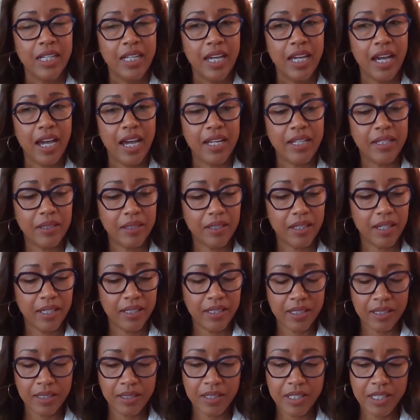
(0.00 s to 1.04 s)

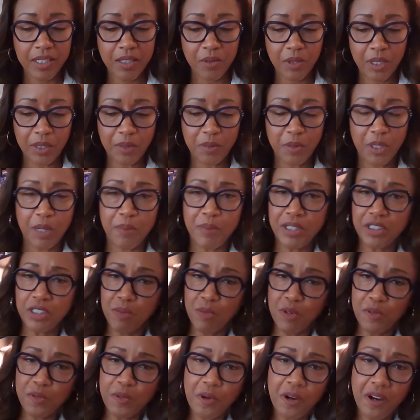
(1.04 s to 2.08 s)
I think like when I
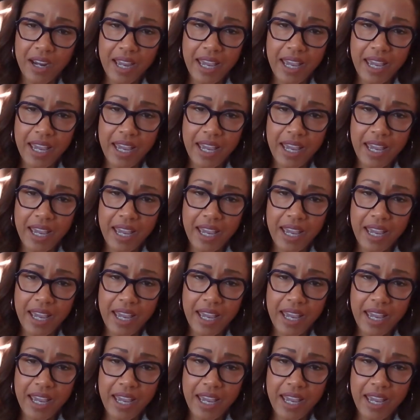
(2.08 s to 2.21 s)
mentioned before,